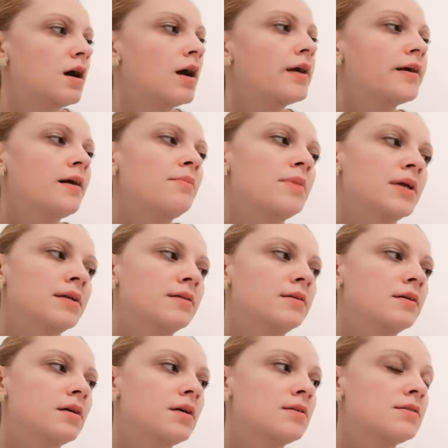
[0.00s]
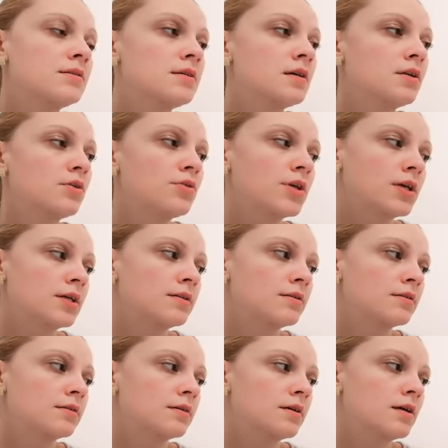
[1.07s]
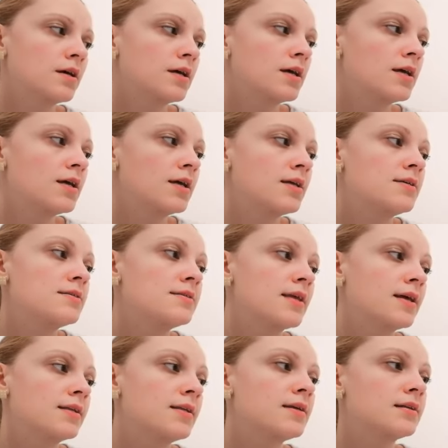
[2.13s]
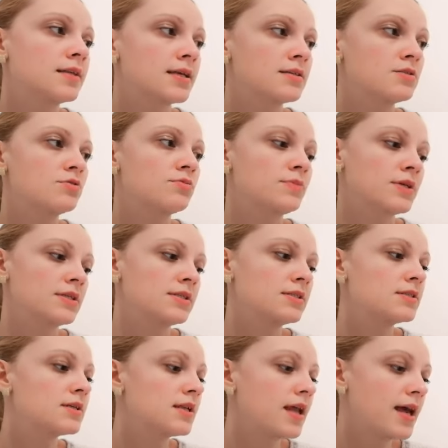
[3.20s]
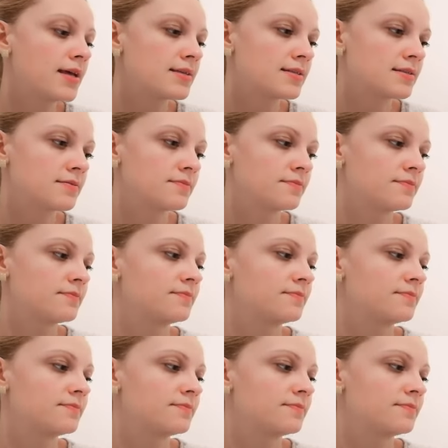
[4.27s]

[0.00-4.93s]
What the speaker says: I come in and see a new kid. He is standing next to Miss Class.